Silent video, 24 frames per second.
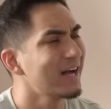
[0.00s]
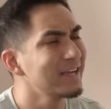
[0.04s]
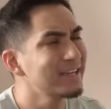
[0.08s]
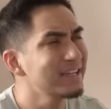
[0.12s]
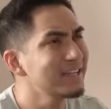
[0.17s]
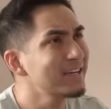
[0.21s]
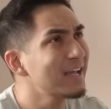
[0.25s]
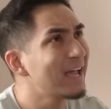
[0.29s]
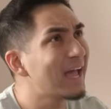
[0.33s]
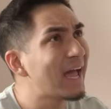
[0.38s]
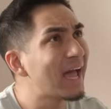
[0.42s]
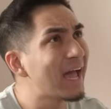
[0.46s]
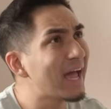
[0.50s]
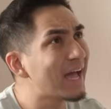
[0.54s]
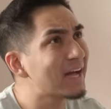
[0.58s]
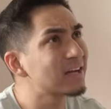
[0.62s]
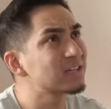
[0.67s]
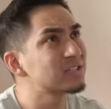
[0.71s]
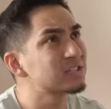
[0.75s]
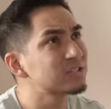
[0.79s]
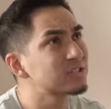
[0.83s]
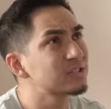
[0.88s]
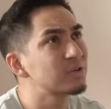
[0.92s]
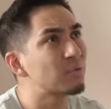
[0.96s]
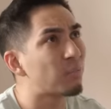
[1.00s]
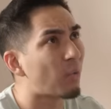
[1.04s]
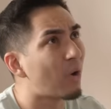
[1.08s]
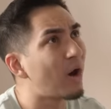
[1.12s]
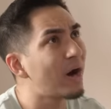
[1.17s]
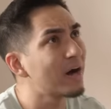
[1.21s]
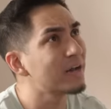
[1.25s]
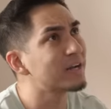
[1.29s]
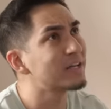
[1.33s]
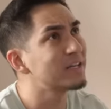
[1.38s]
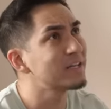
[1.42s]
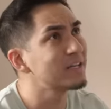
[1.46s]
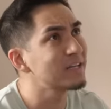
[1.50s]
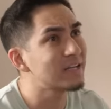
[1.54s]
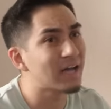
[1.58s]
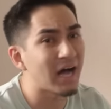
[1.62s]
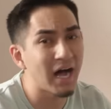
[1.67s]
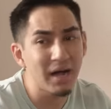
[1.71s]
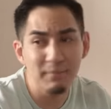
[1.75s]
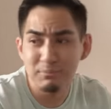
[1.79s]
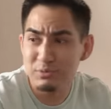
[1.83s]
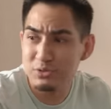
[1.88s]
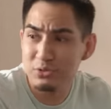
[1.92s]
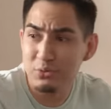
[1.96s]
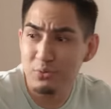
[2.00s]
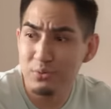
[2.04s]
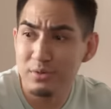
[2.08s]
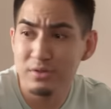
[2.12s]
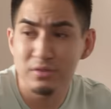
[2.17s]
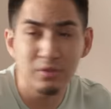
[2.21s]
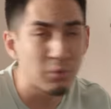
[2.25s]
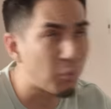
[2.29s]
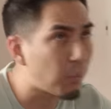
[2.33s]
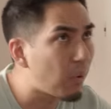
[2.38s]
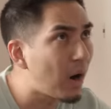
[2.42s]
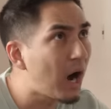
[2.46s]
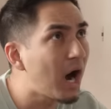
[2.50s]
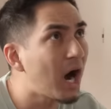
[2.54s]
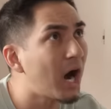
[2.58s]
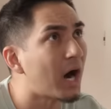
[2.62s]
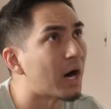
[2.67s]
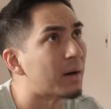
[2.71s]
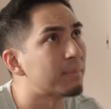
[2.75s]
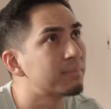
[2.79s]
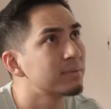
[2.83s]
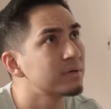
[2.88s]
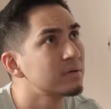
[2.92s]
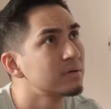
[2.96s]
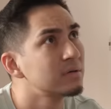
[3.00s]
I didn't actually want it. I'm doing the WAP.